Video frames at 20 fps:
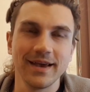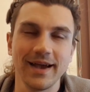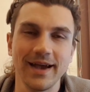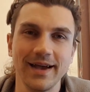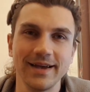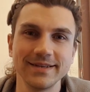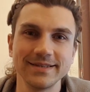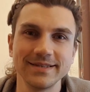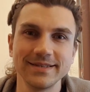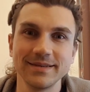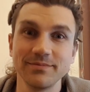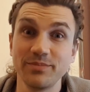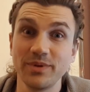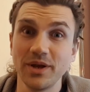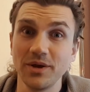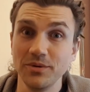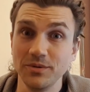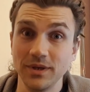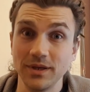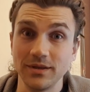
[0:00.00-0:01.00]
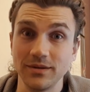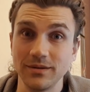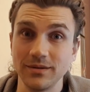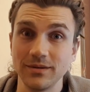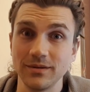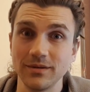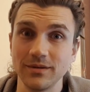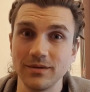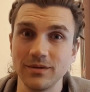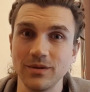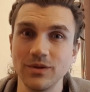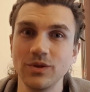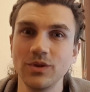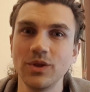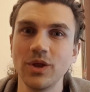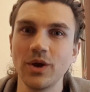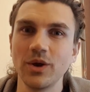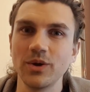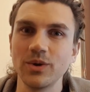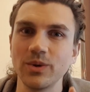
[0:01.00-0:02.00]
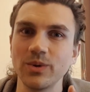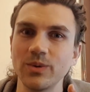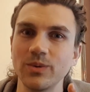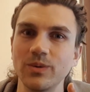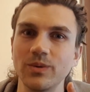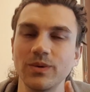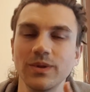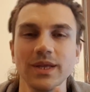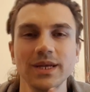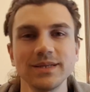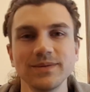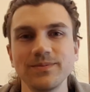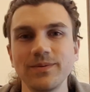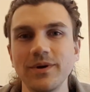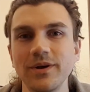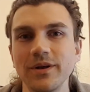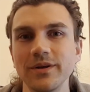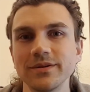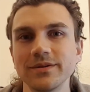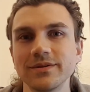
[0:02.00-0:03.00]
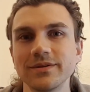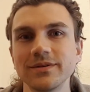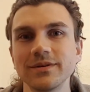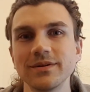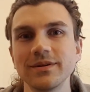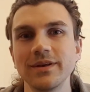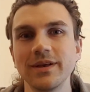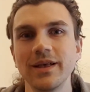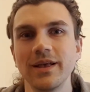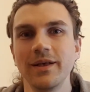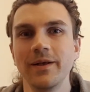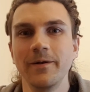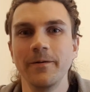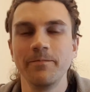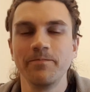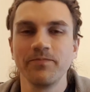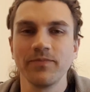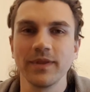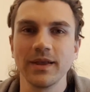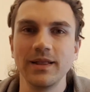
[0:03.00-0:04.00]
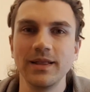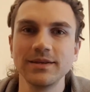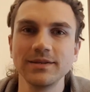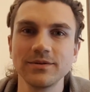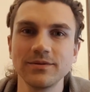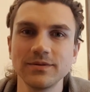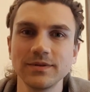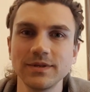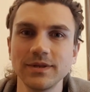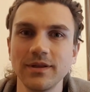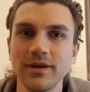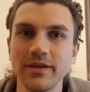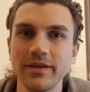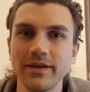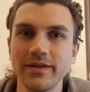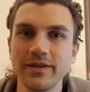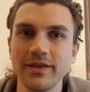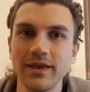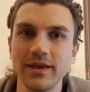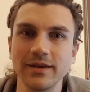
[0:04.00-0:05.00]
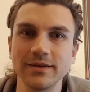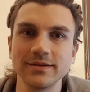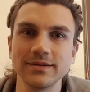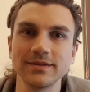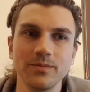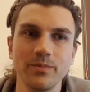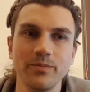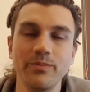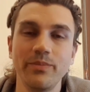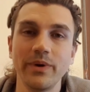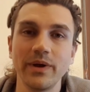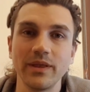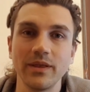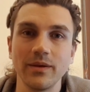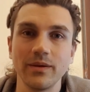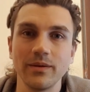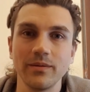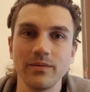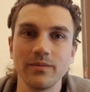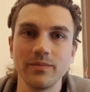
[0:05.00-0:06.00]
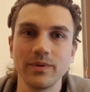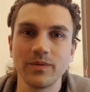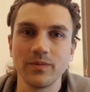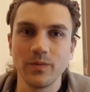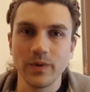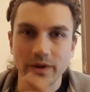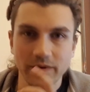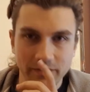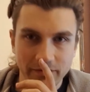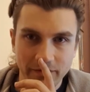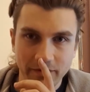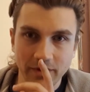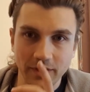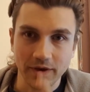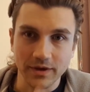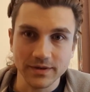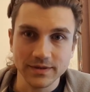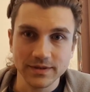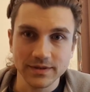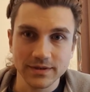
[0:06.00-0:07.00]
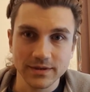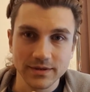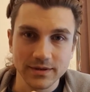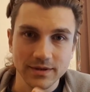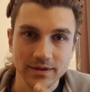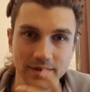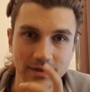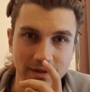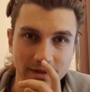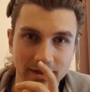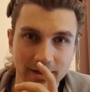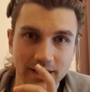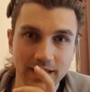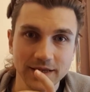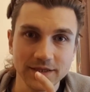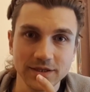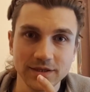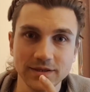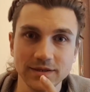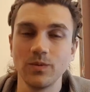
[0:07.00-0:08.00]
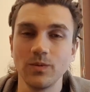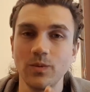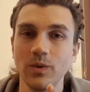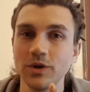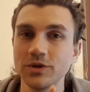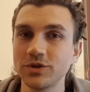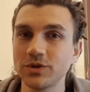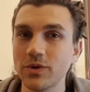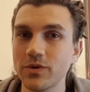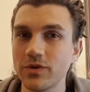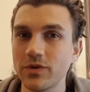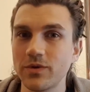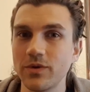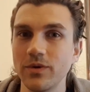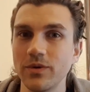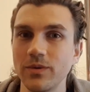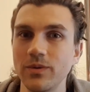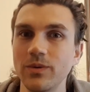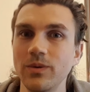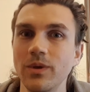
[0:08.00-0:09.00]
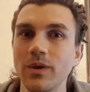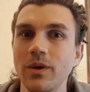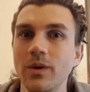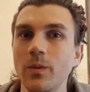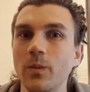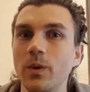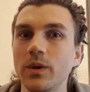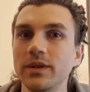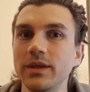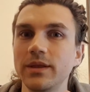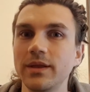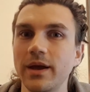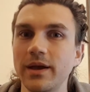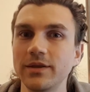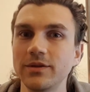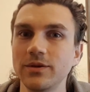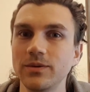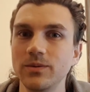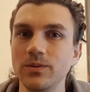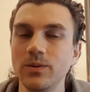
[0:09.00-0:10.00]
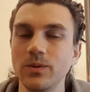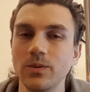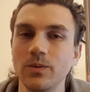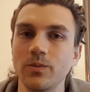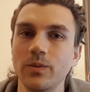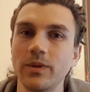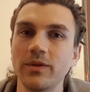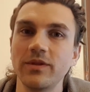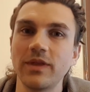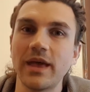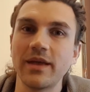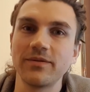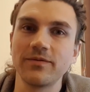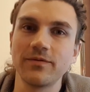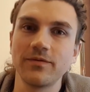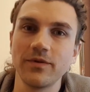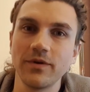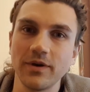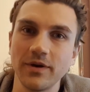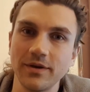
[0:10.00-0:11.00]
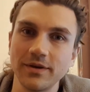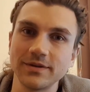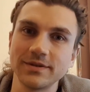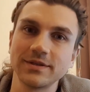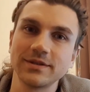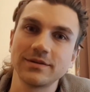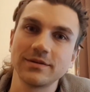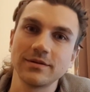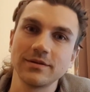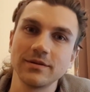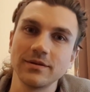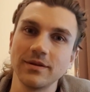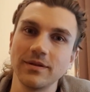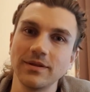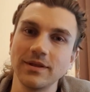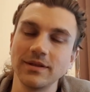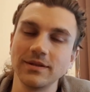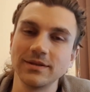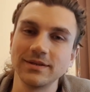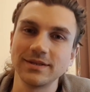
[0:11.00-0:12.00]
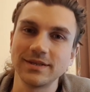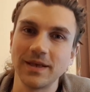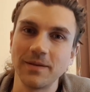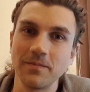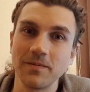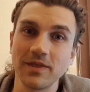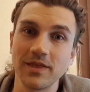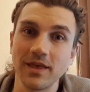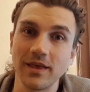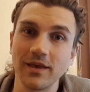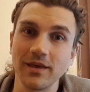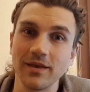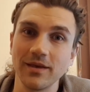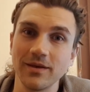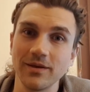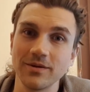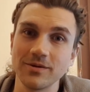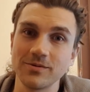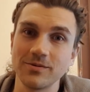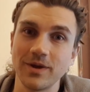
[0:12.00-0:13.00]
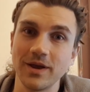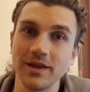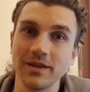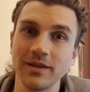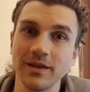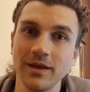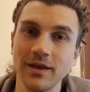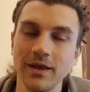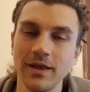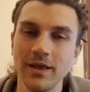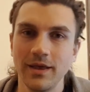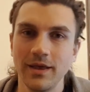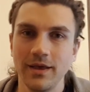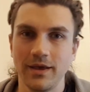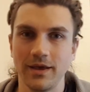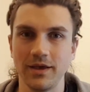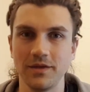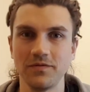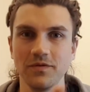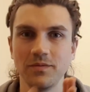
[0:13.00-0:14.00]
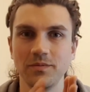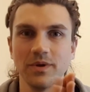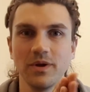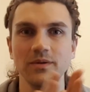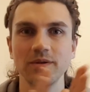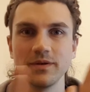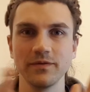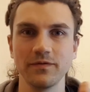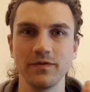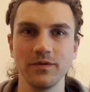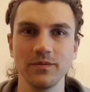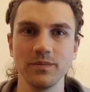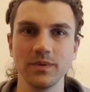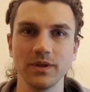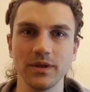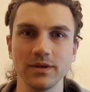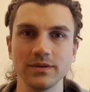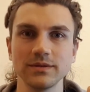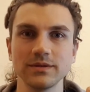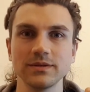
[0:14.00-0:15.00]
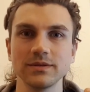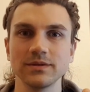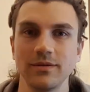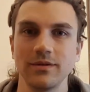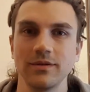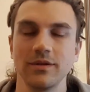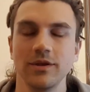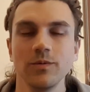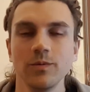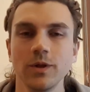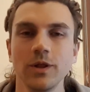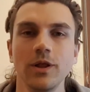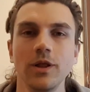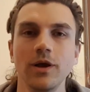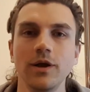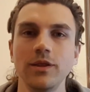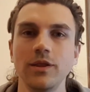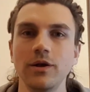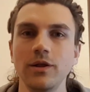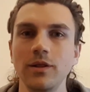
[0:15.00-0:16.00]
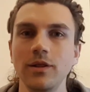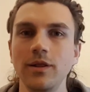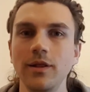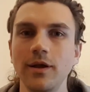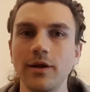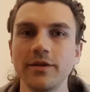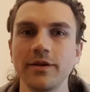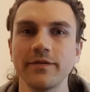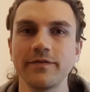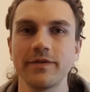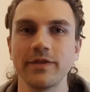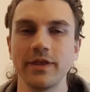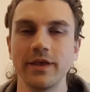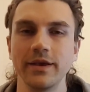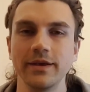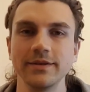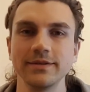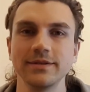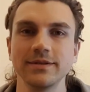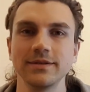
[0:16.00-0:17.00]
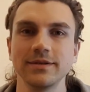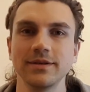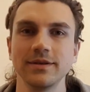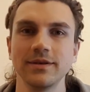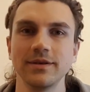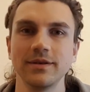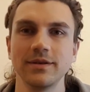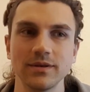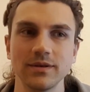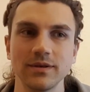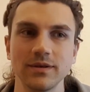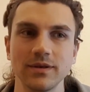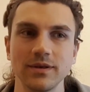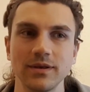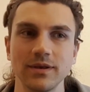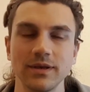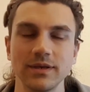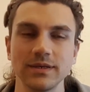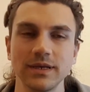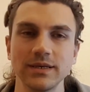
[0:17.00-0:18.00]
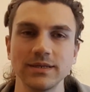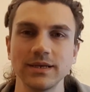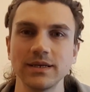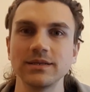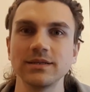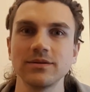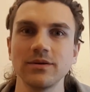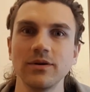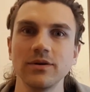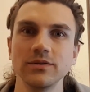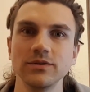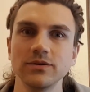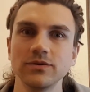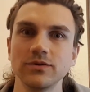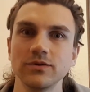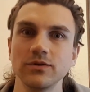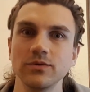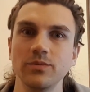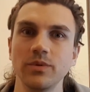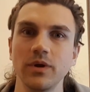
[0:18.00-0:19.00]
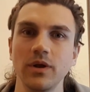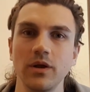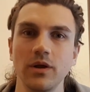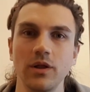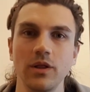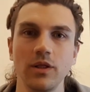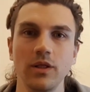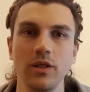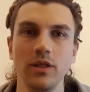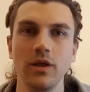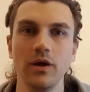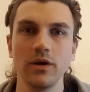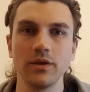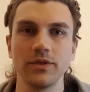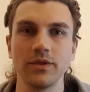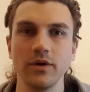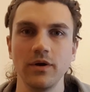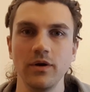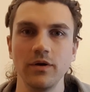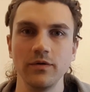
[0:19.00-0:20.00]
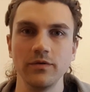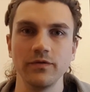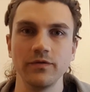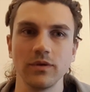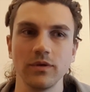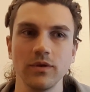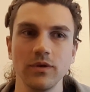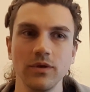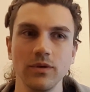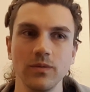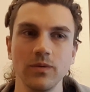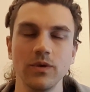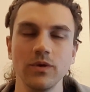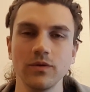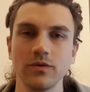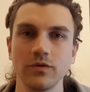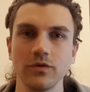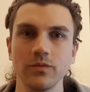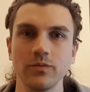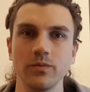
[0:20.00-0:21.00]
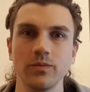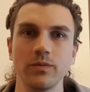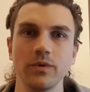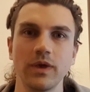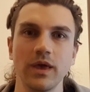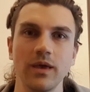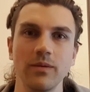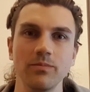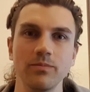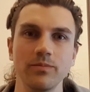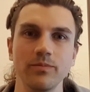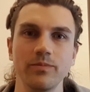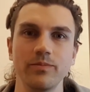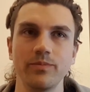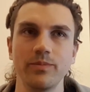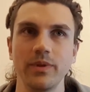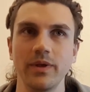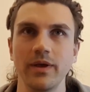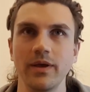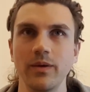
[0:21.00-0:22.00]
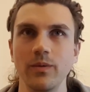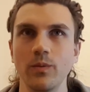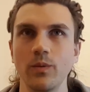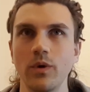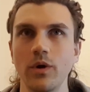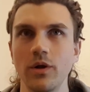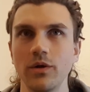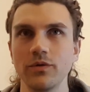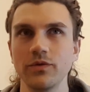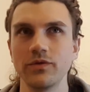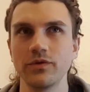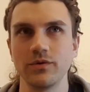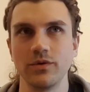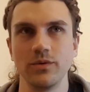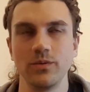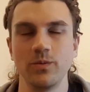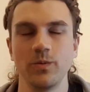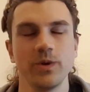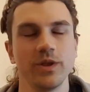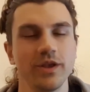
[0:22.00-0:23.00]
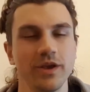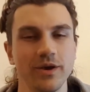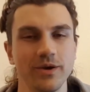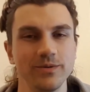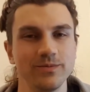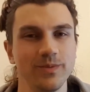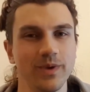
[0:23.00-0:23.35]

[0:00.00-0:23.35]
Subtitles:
and upload it. No, that's false. Let's consider the things. But very first, let's watch through what did I do when at first did the same thing, right? It will be only a few minutes. You will learn a lot of things. As I saw on YouTube, a lot of new YouTube gameplay walkthrough video